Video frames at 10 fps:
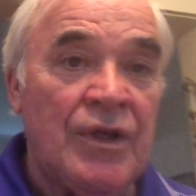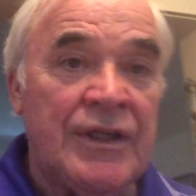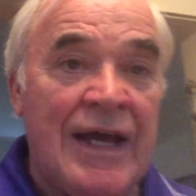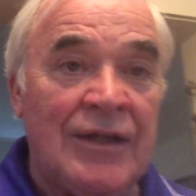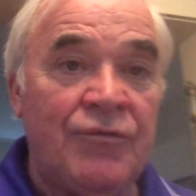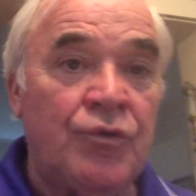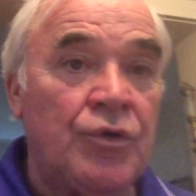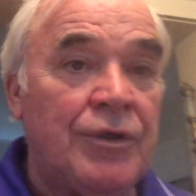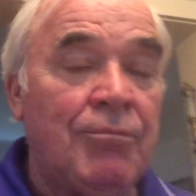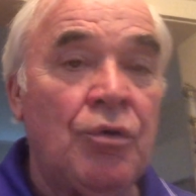
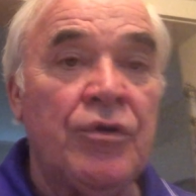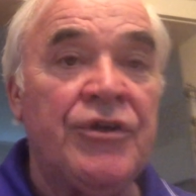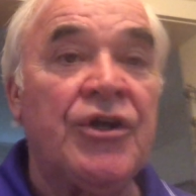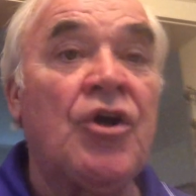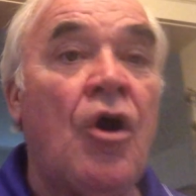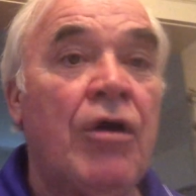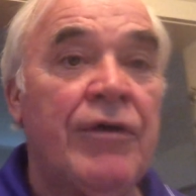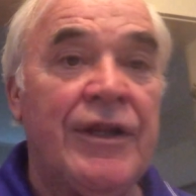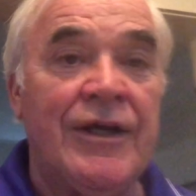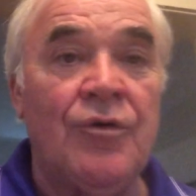California, the
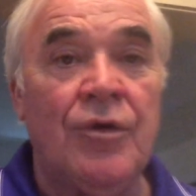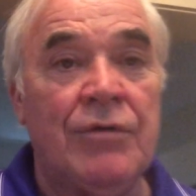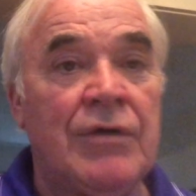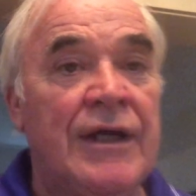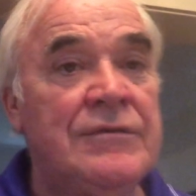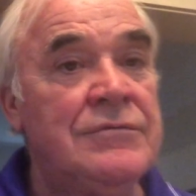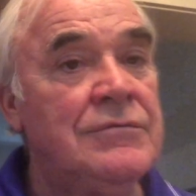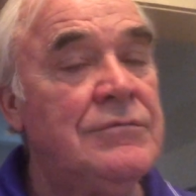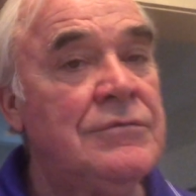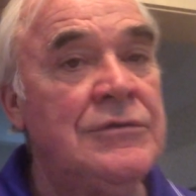corridor they call it, right?
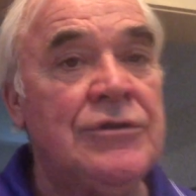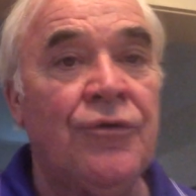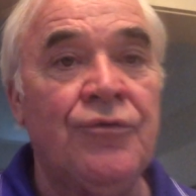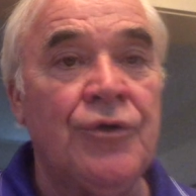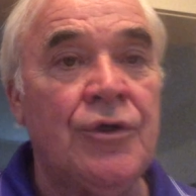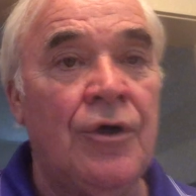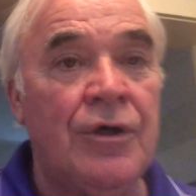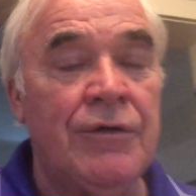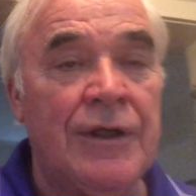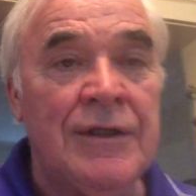You go through the
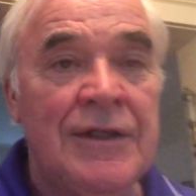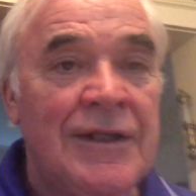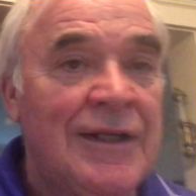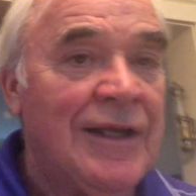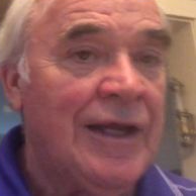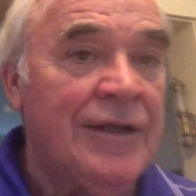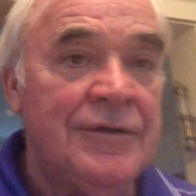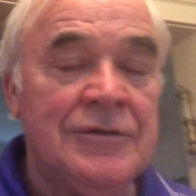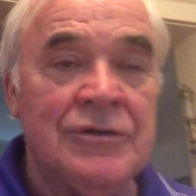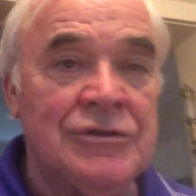corridor, and
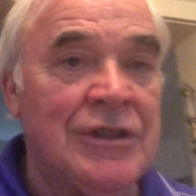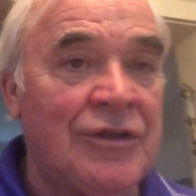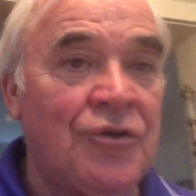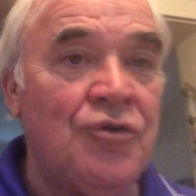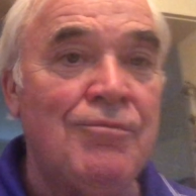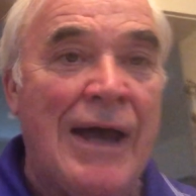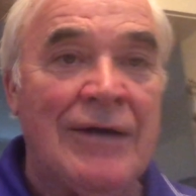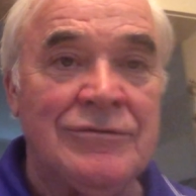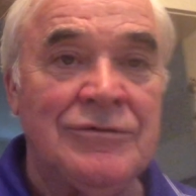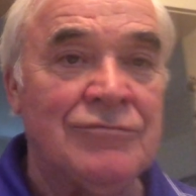because you got the 2
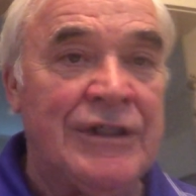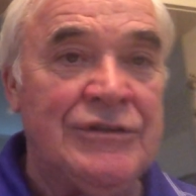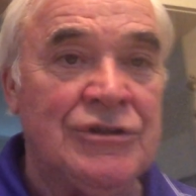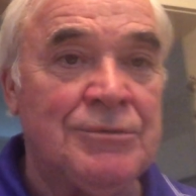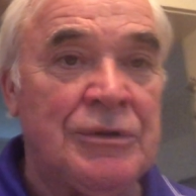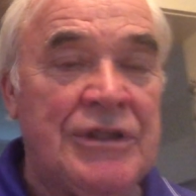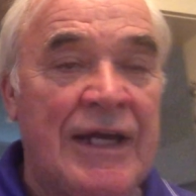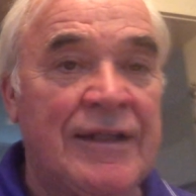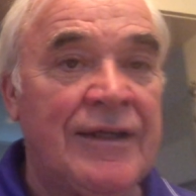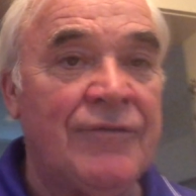mountain ranges
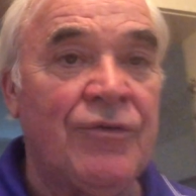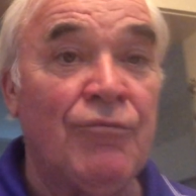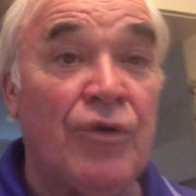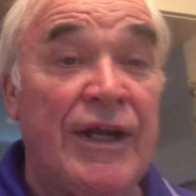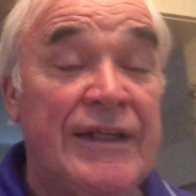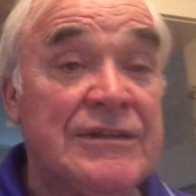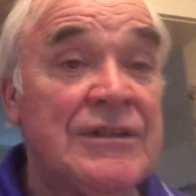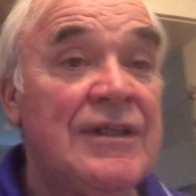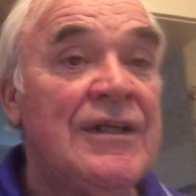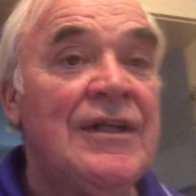protecting it from rains.
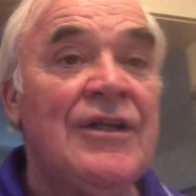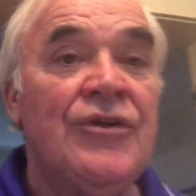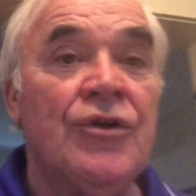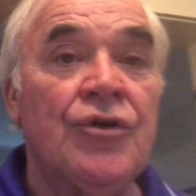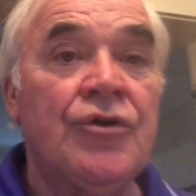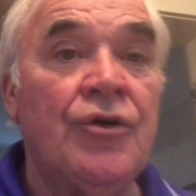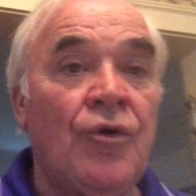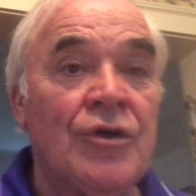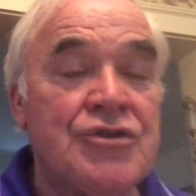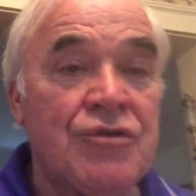You look
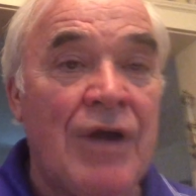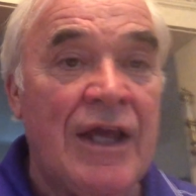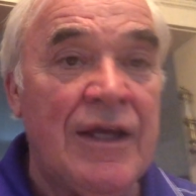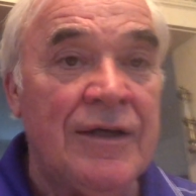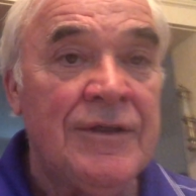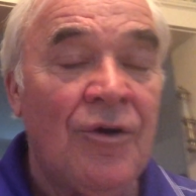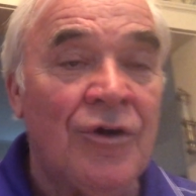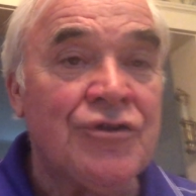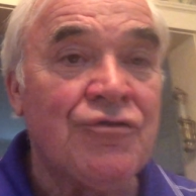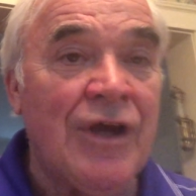Australia.
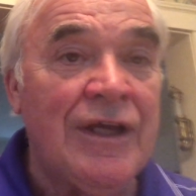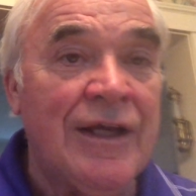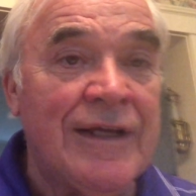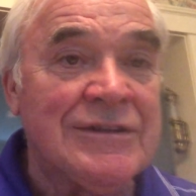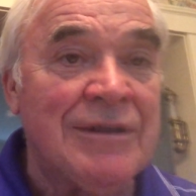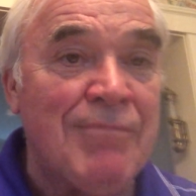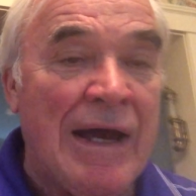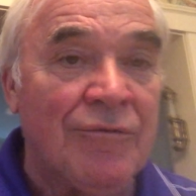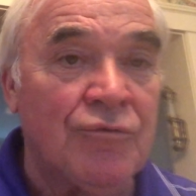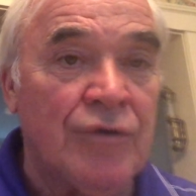Australia gets the
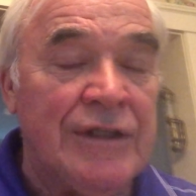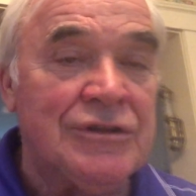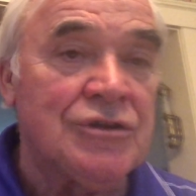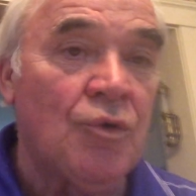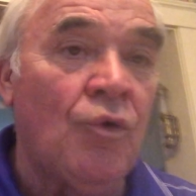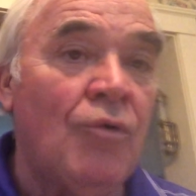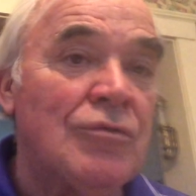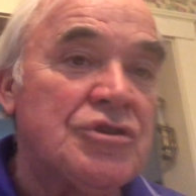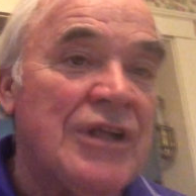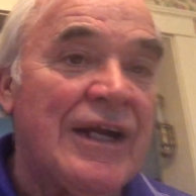mountain ranges.
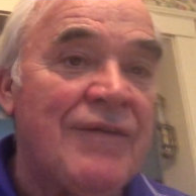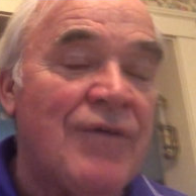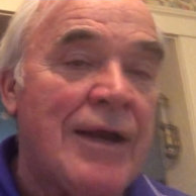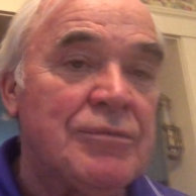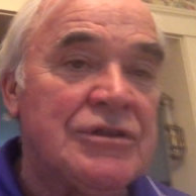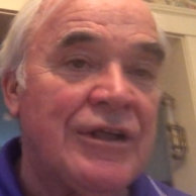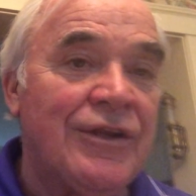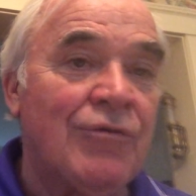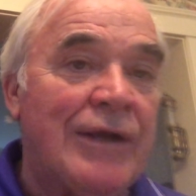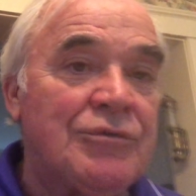Almost 95% of
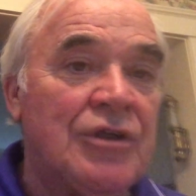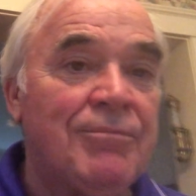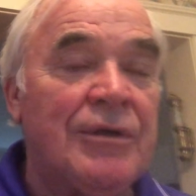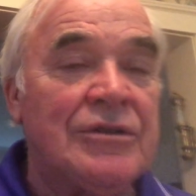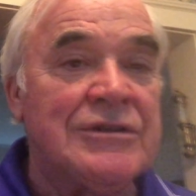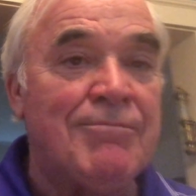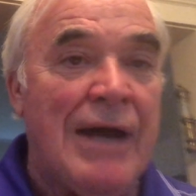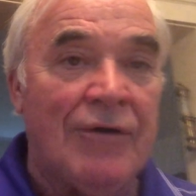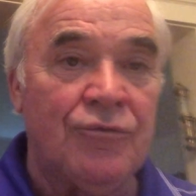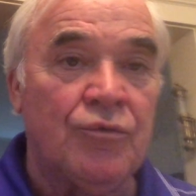the grapes done because the
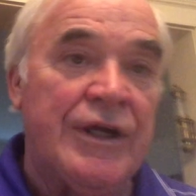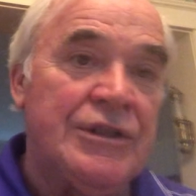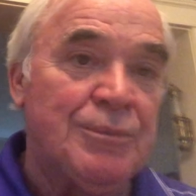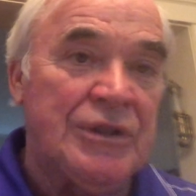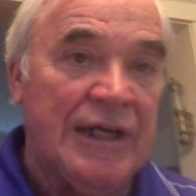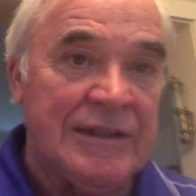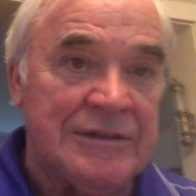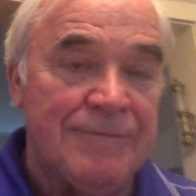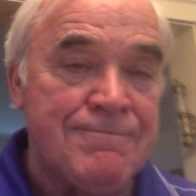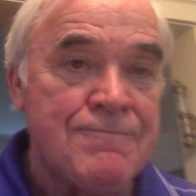mountain range protects
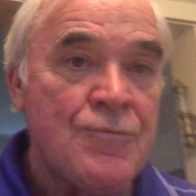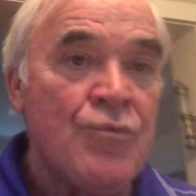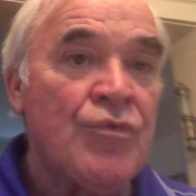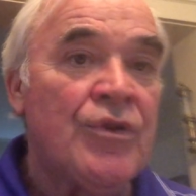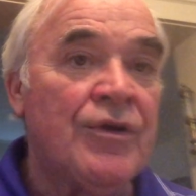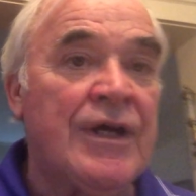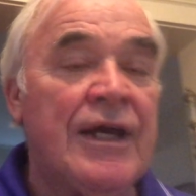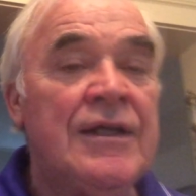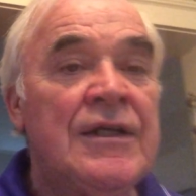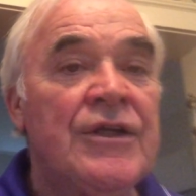it.
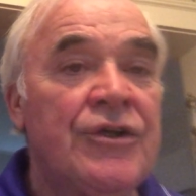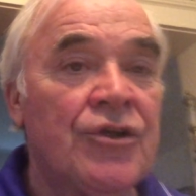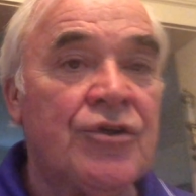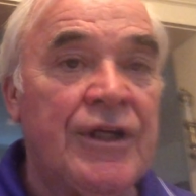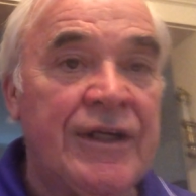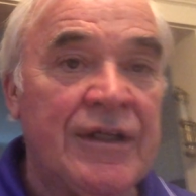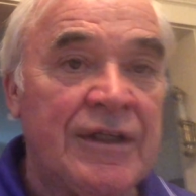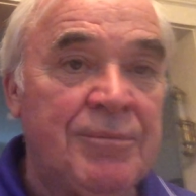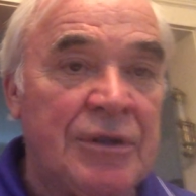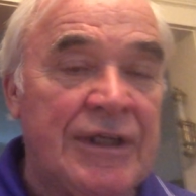Okay. You look at
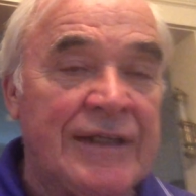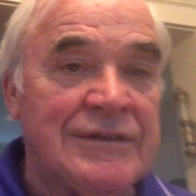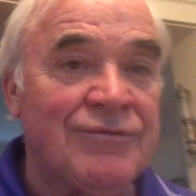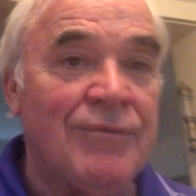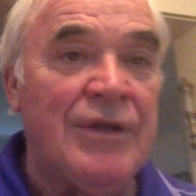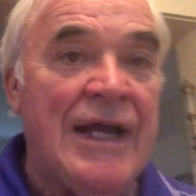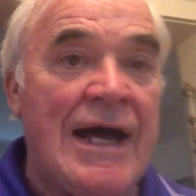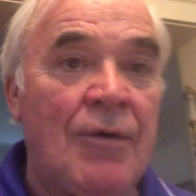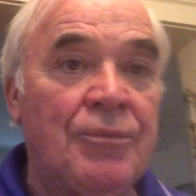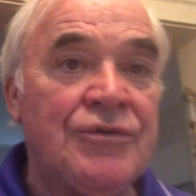Italy, protects it from the
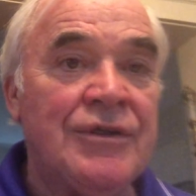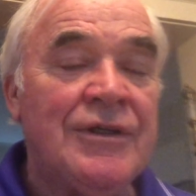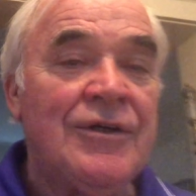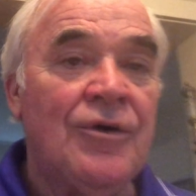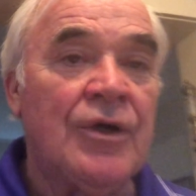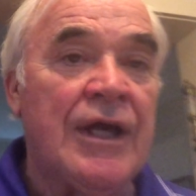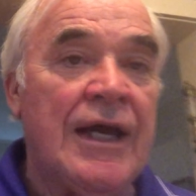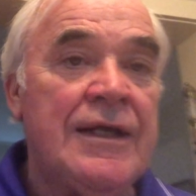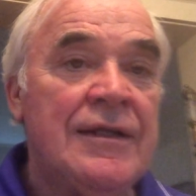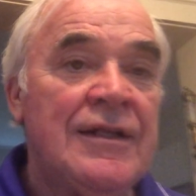Alps.
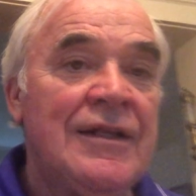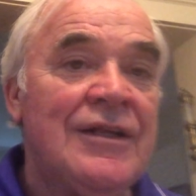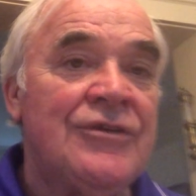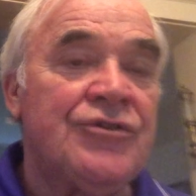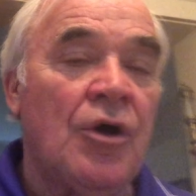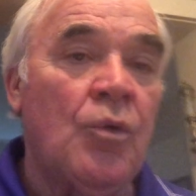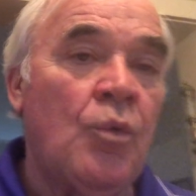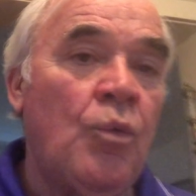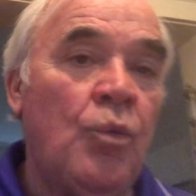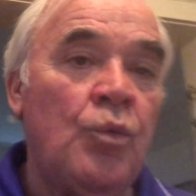Okay.
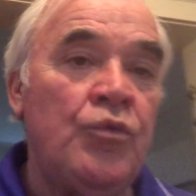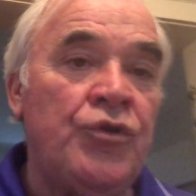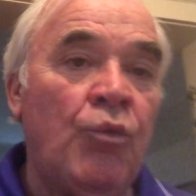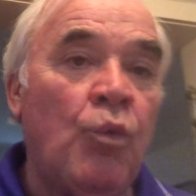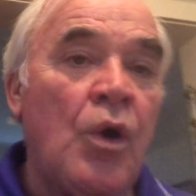So you